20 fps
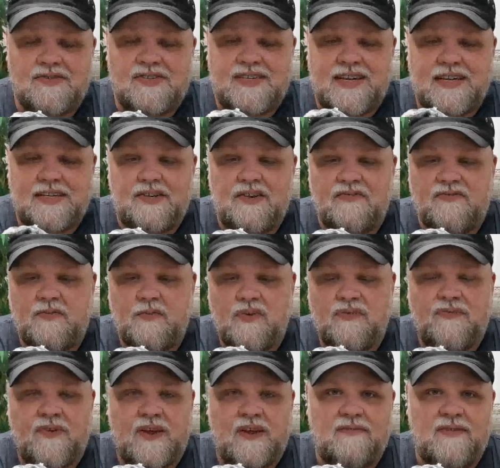So stay tuned
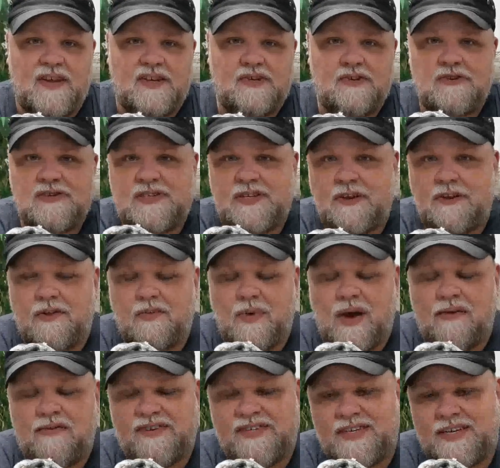for more fun adventures here at
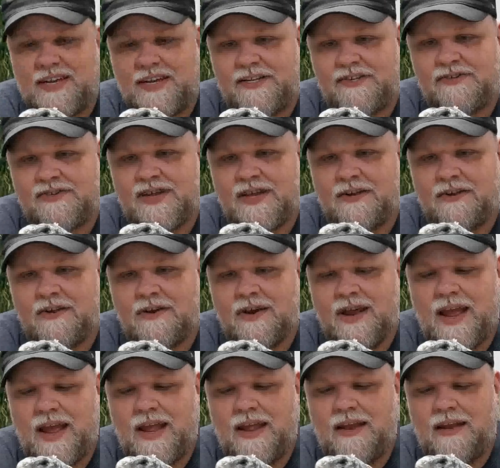the YYC Nature Center